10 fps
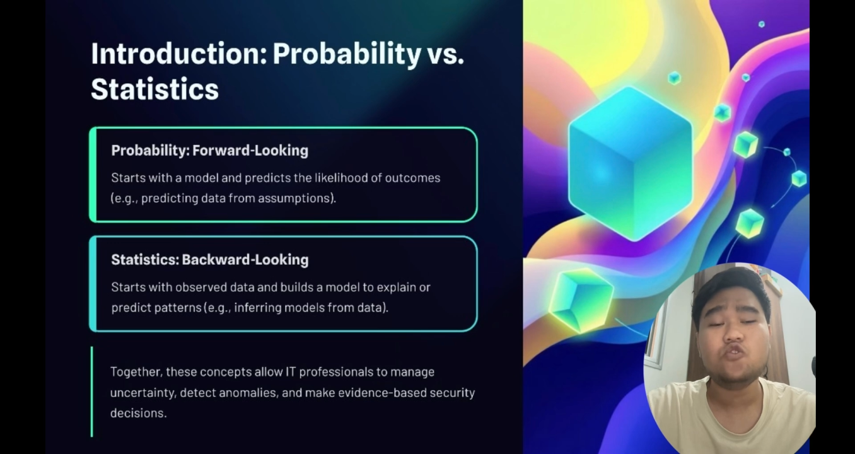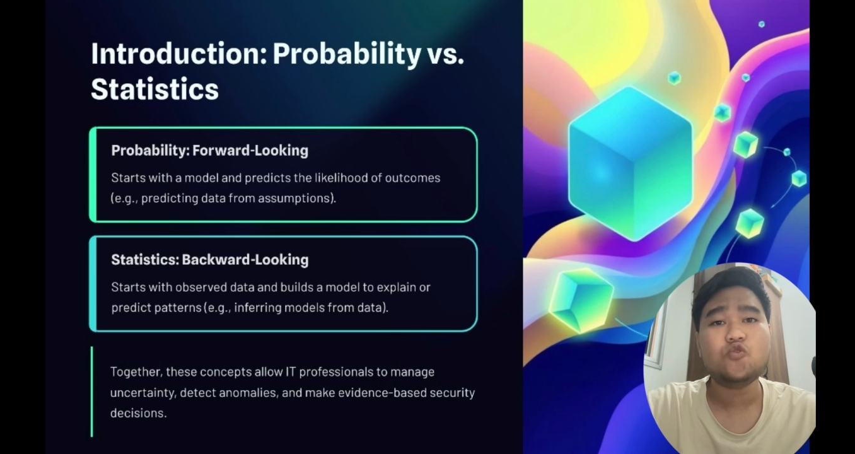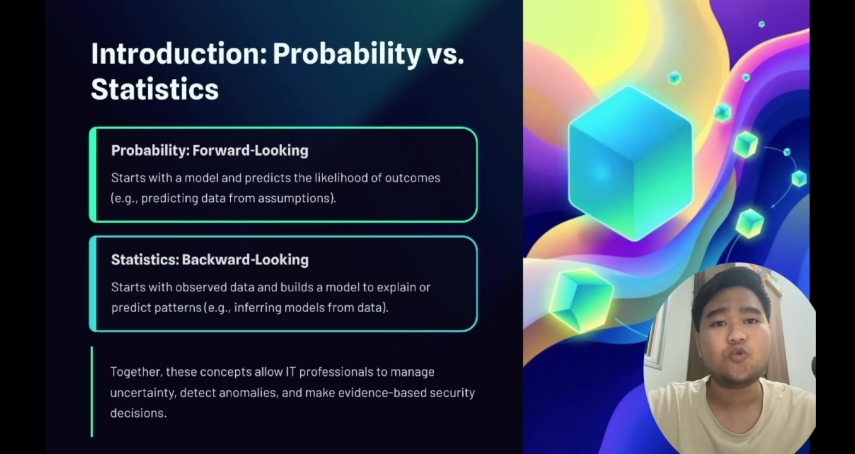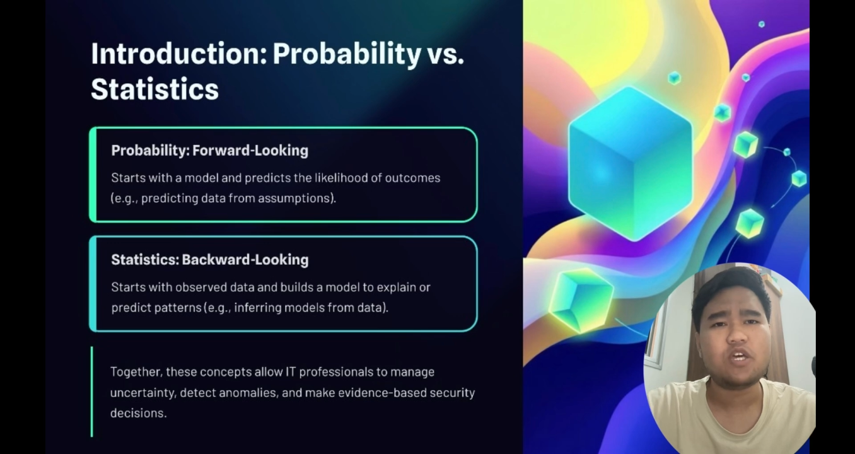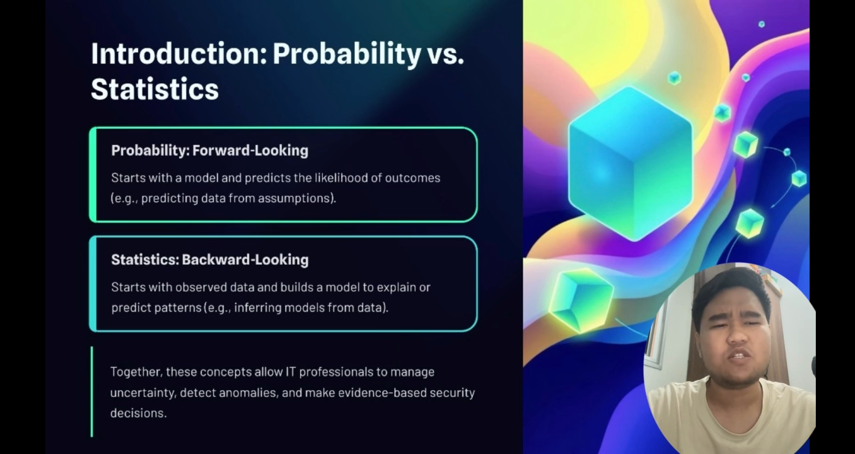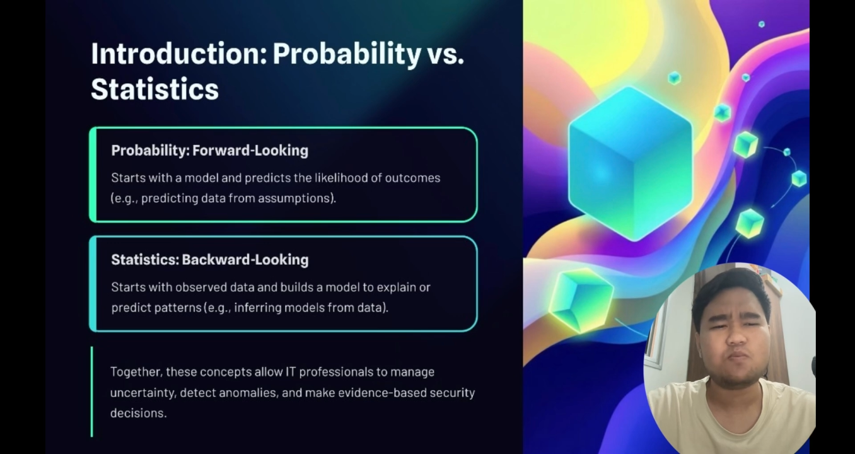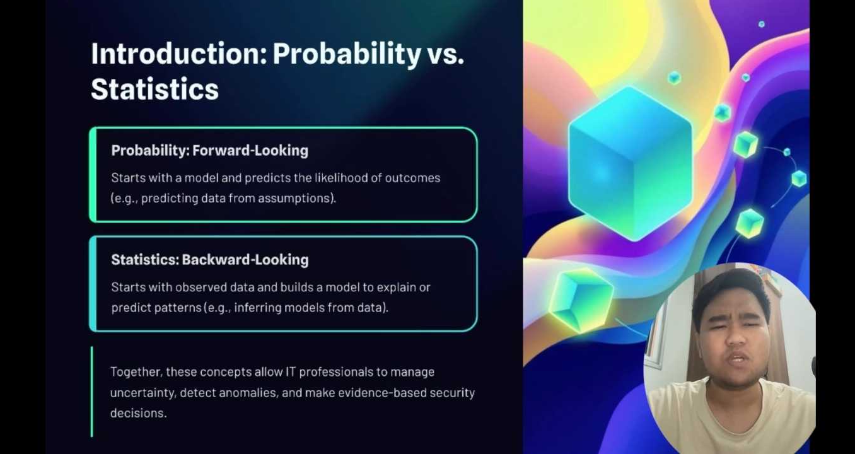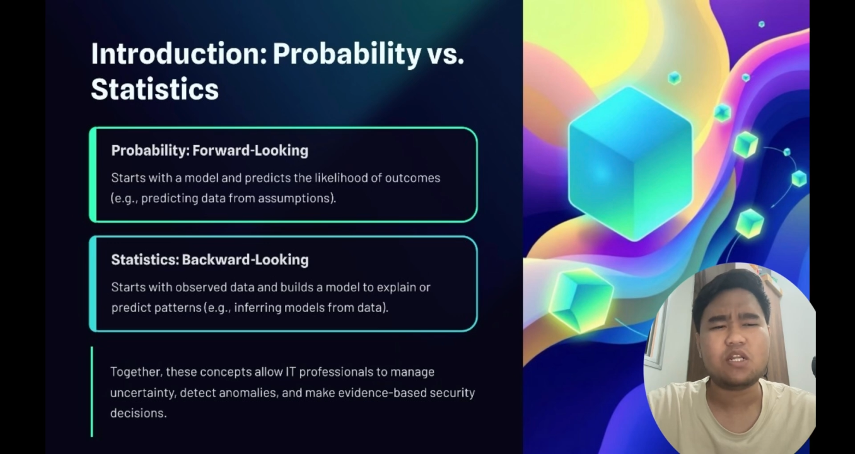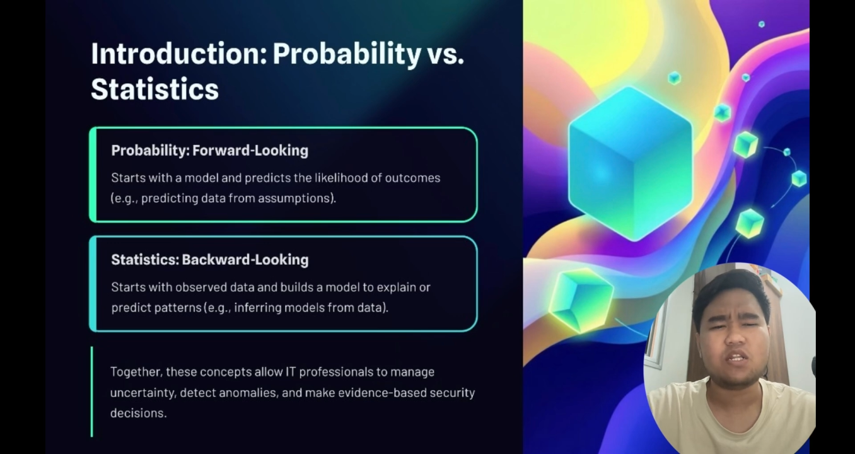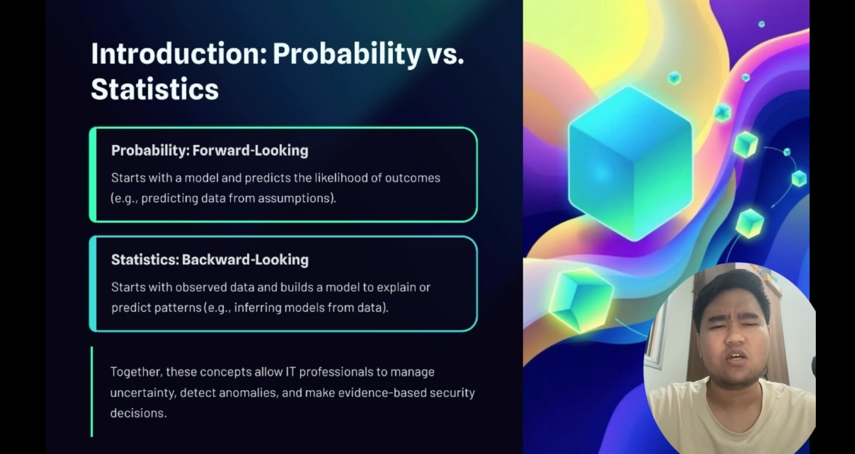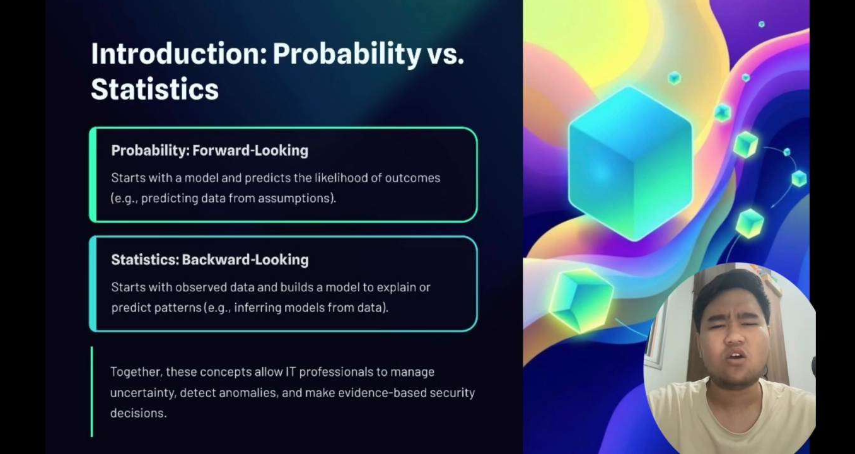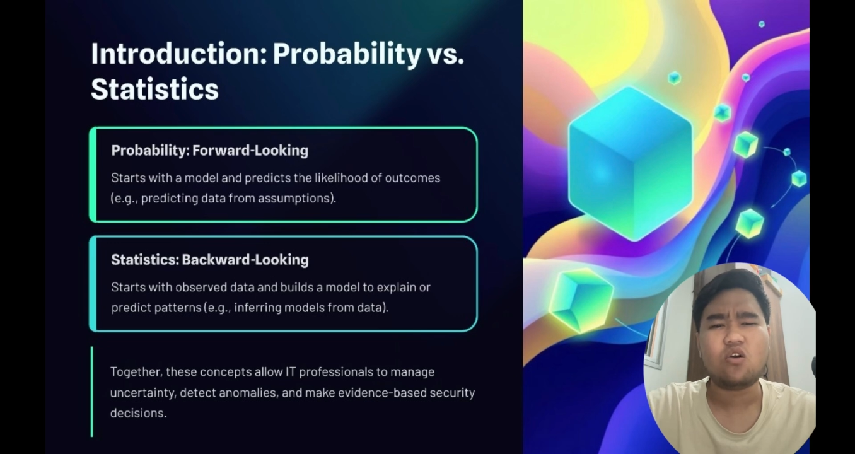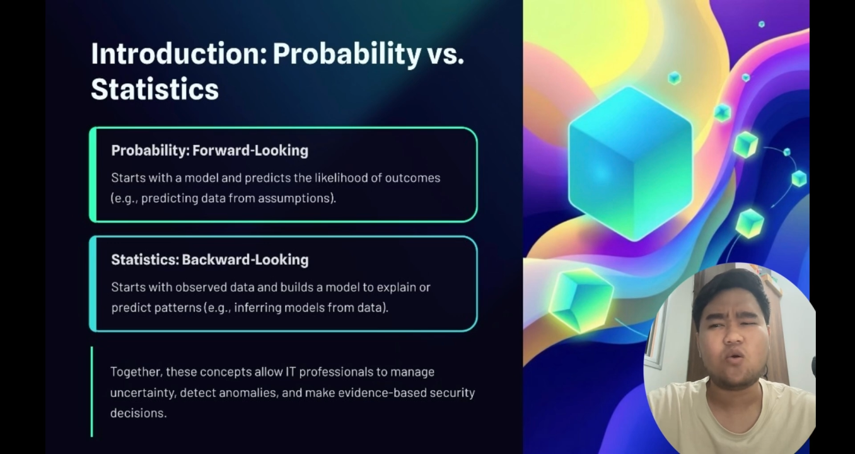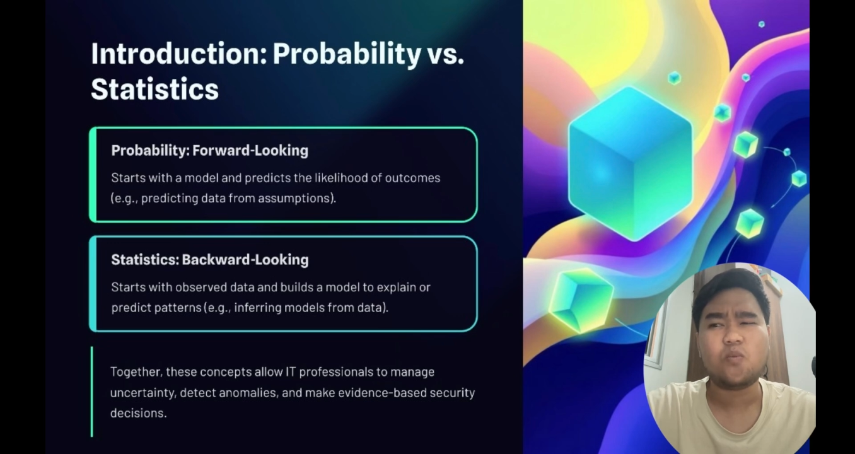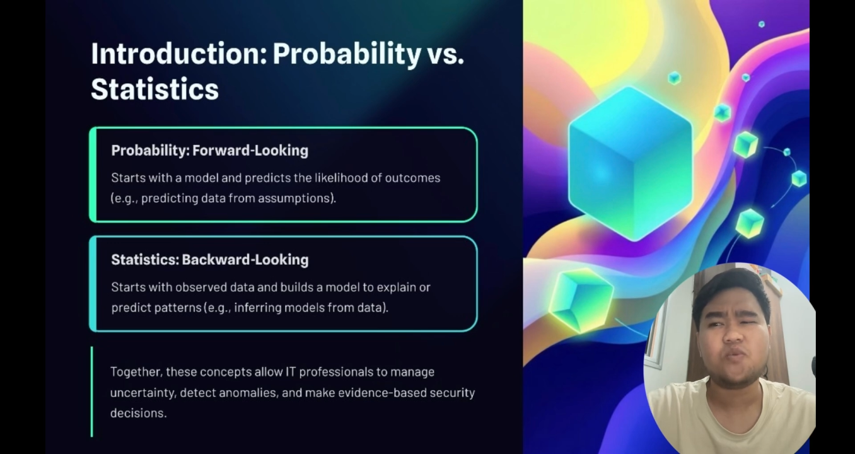to expand
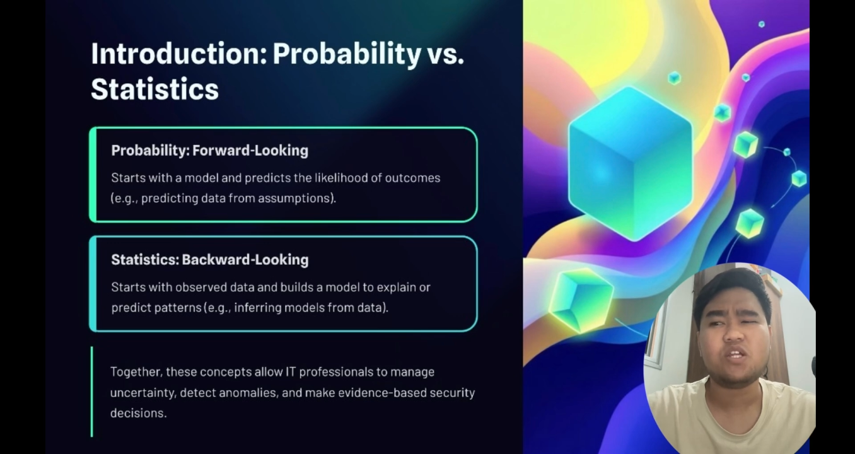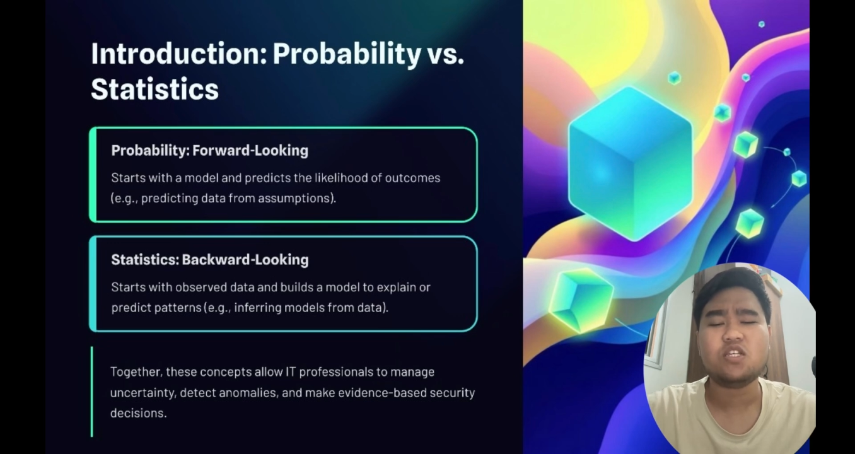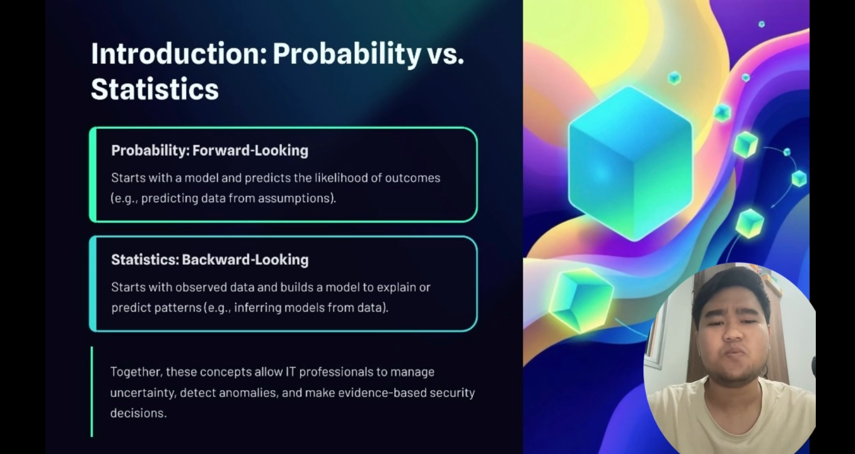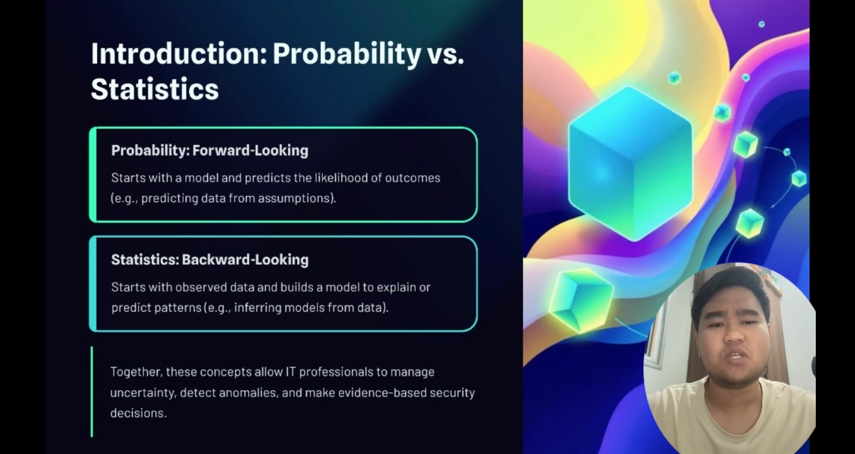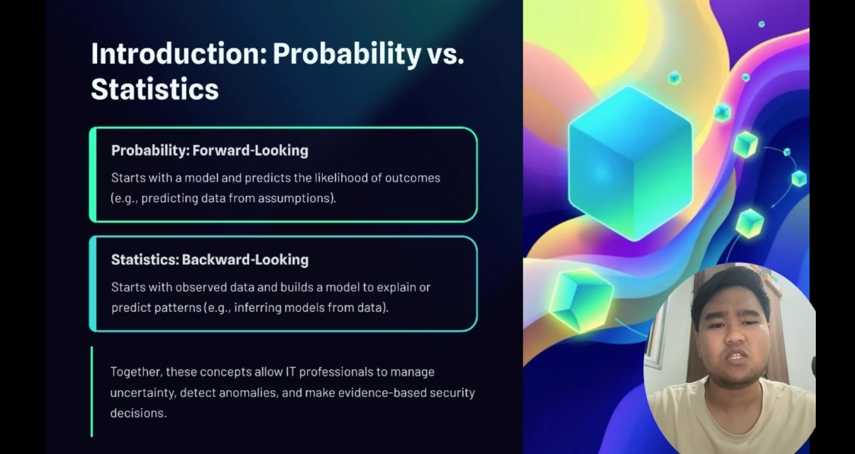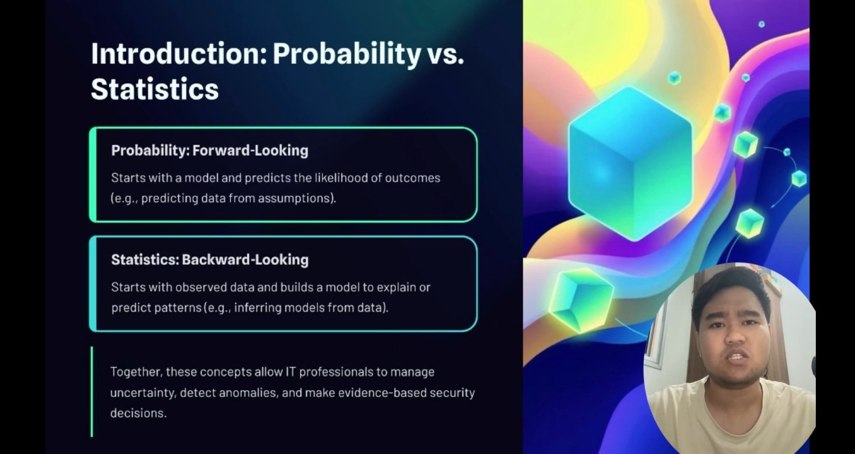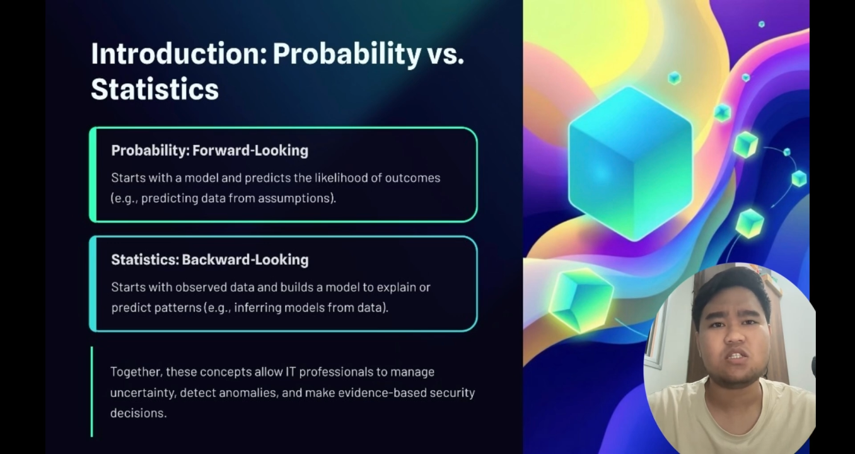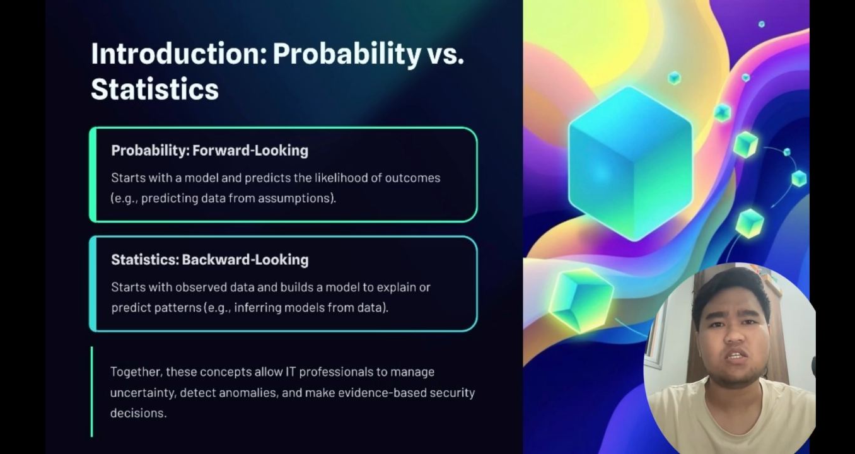or predict patterns.